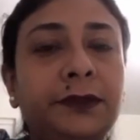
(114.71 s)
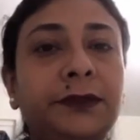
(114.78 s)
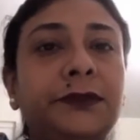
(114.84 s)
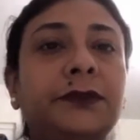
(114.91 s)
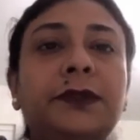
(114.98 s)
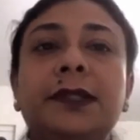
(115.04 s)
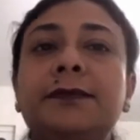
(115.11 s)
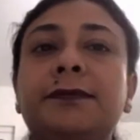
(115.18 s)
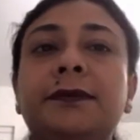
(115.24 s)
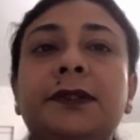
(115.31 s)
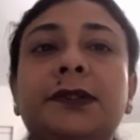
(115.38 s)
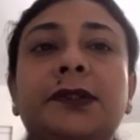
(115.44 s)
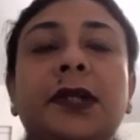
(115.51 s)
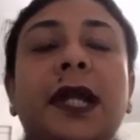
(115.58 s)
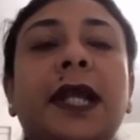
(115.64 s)
So if
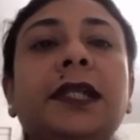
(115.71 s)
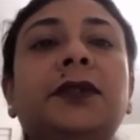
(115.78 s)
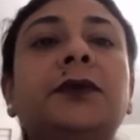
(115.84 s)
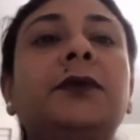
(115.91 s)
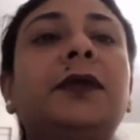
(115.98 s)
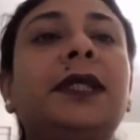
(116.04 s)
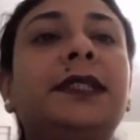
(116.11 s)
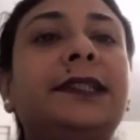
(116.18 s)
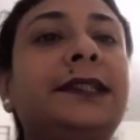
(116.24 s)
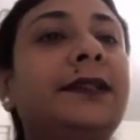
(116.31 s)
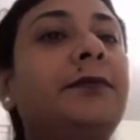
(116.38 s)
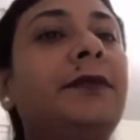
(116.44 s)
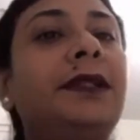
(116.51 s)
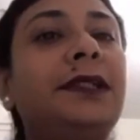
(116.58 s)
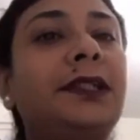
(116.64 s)
we try to
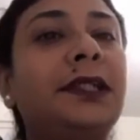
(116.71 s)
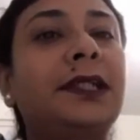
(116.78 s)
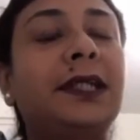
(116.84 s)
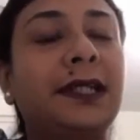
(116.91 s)
establish a